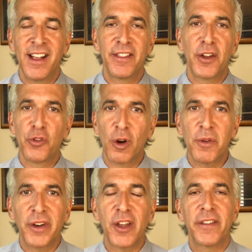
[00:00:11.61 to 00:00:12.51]
Now,
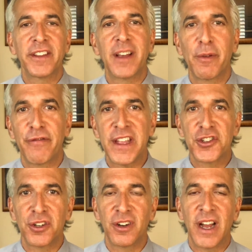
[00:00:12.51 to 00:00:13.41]
normally on the Double
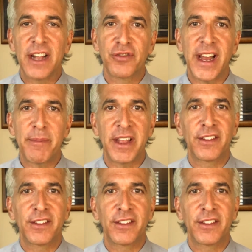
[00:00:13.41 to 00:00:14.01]
Feature, I try to pick